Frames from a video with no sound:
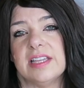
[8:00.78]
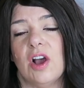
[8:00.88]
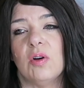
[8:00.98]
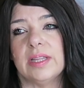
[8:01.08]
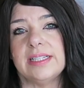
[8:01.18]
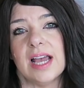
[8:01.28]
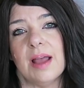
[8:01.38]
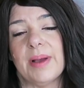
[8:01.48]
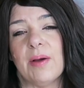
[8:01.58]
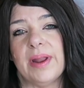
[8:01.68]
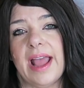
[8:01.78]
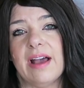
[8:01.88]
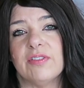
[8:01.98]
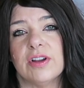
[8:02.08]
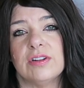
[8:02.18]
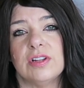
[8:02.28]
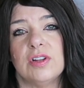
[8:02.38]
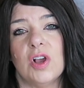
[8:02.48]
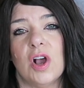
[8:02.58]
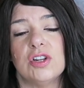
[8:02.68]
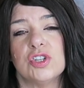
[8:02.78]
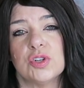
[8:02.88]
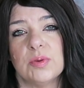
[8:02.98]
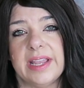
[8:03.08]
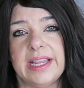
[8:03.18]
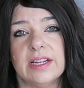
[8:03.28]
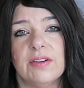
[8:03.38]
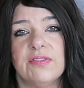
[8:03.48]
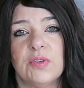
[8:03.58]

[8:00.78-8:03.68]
The only time I would ever treat